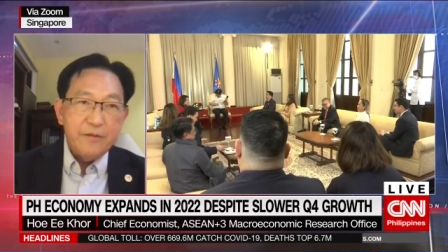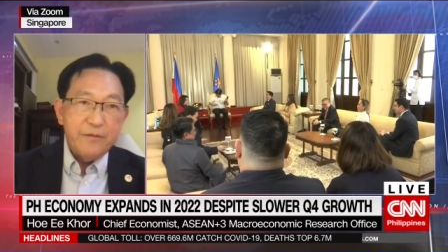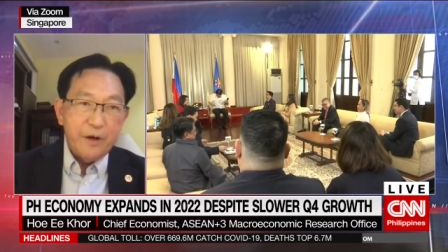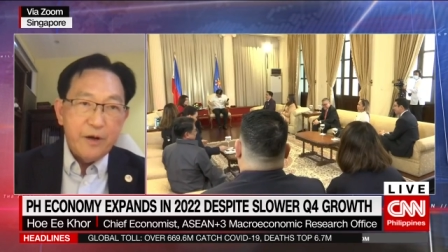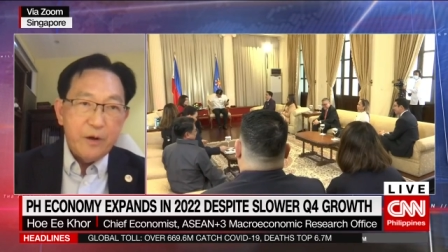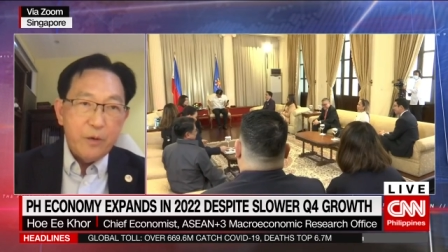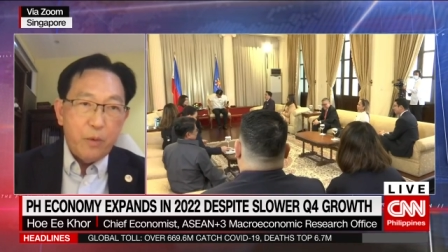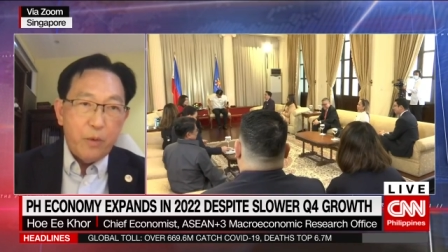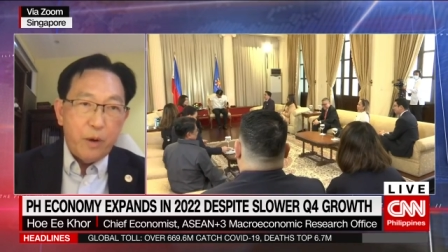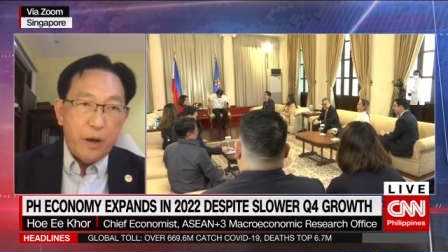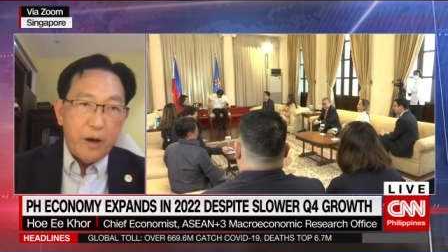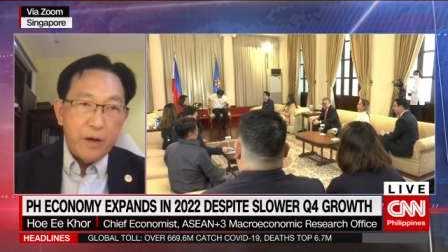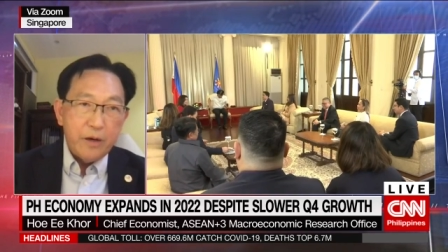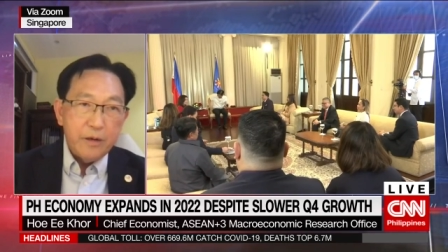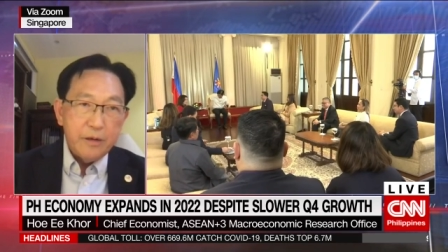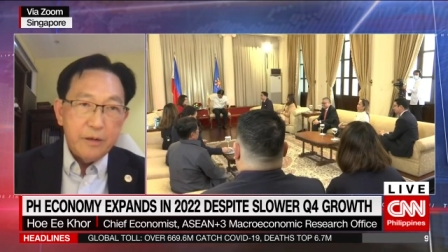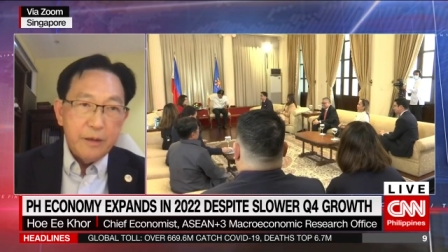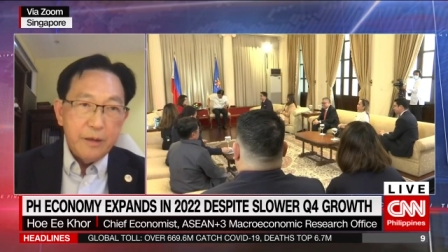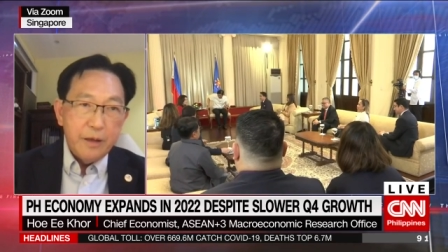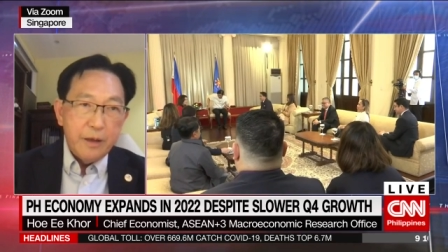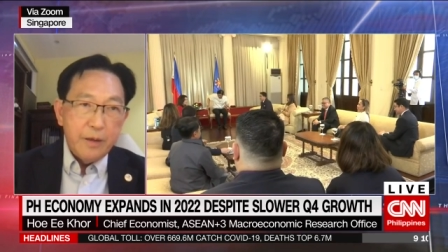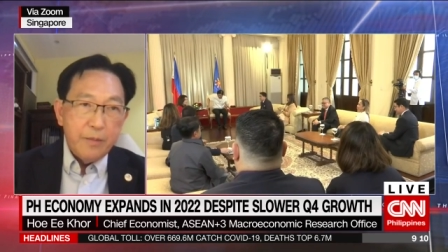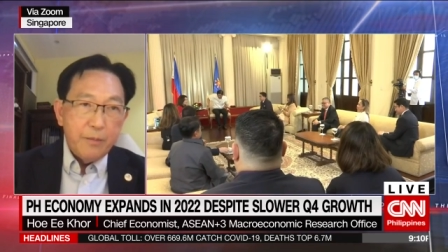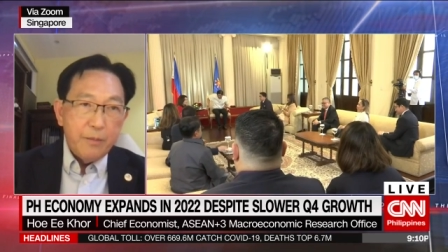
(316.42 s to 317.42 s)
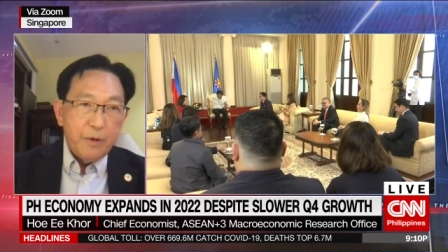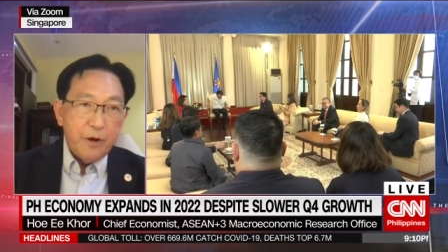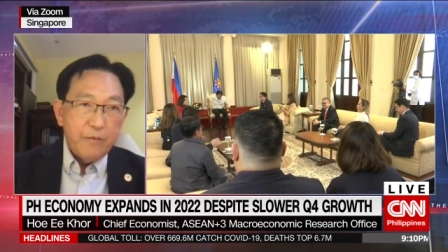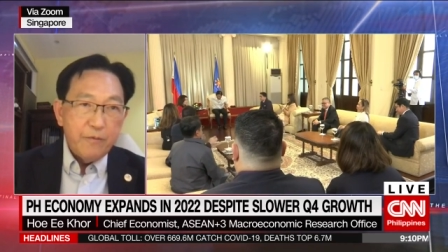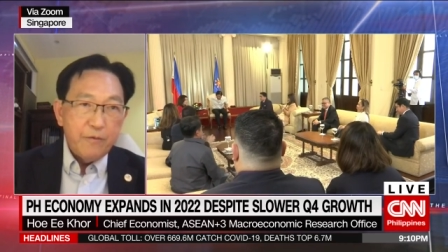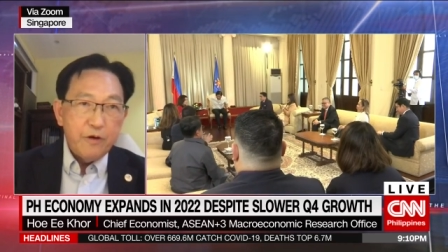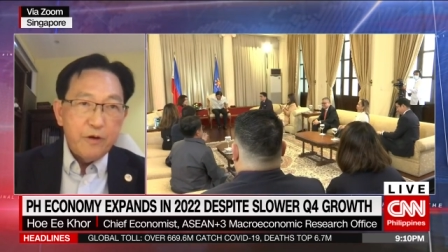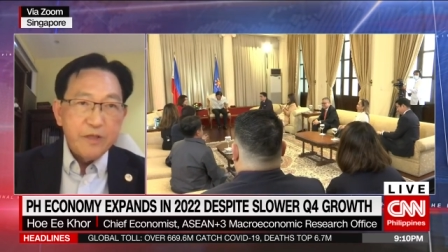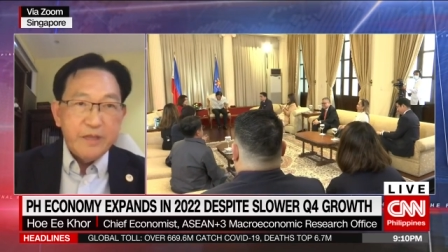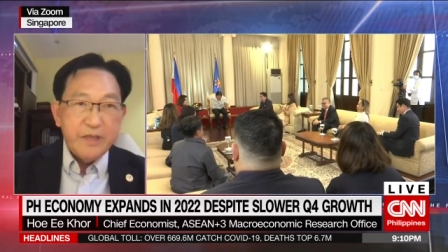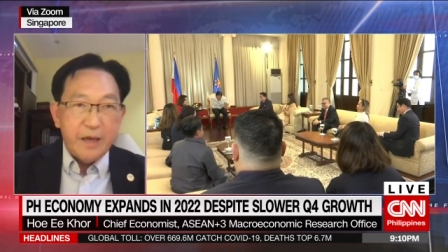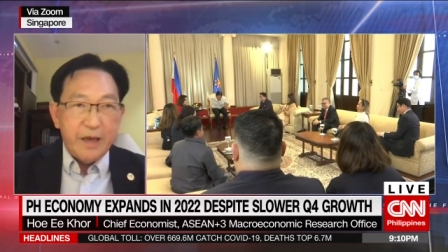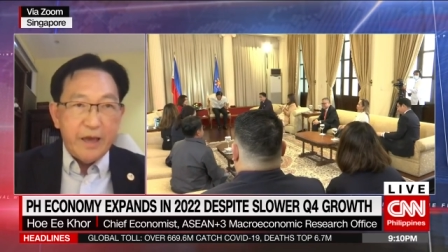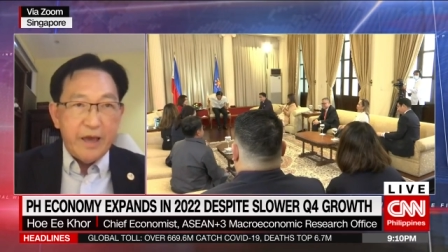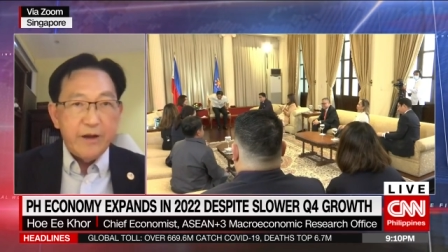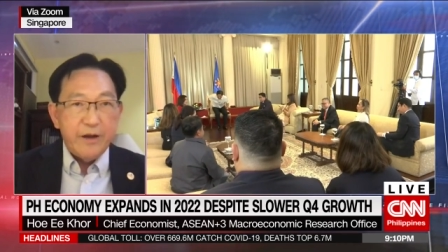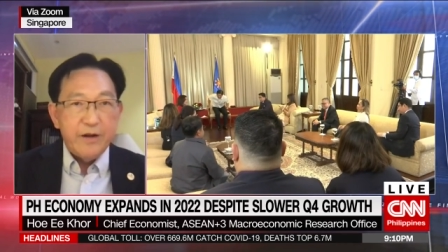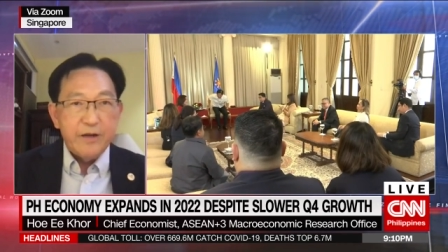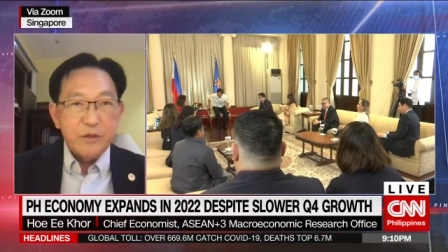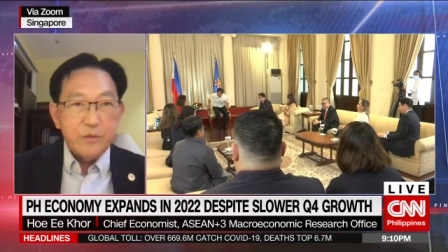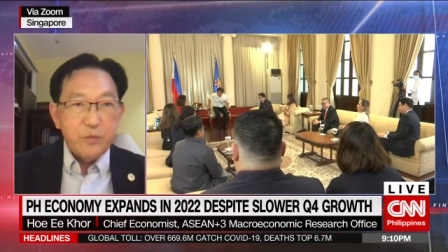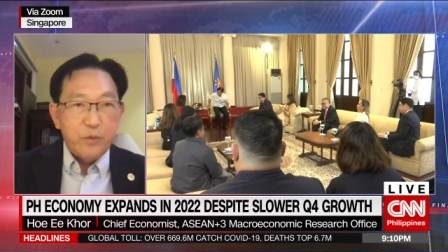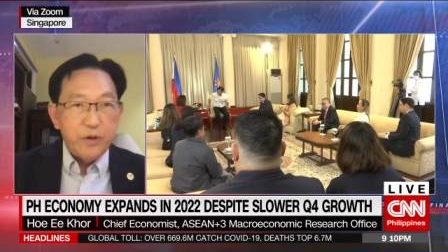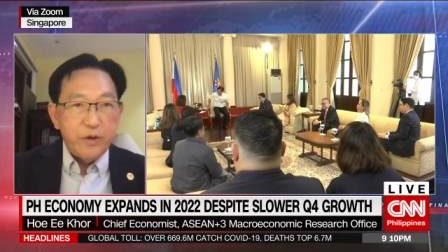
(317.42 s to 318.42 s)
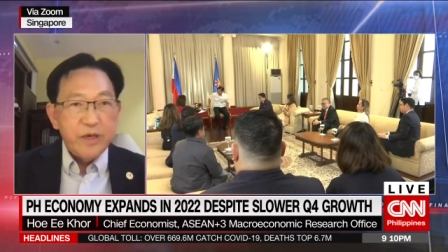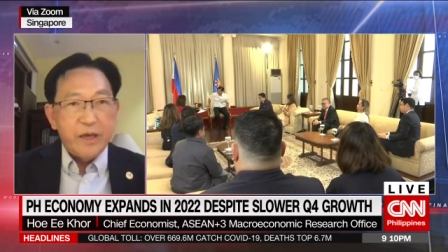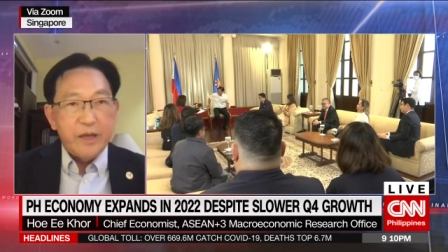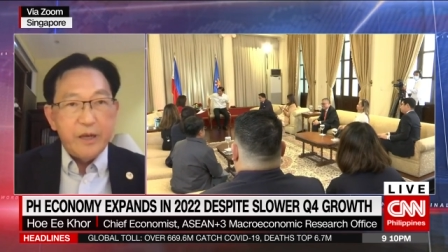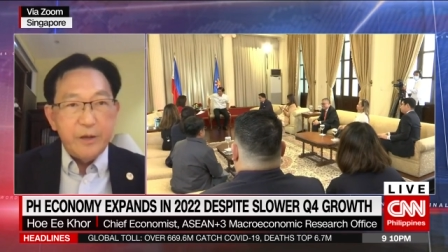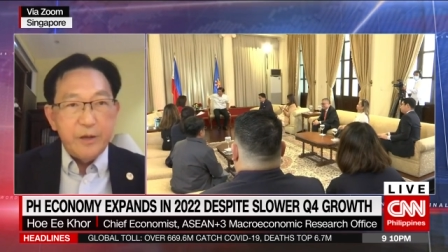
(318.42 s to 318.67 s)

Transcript: very well. But of course, there are areas where you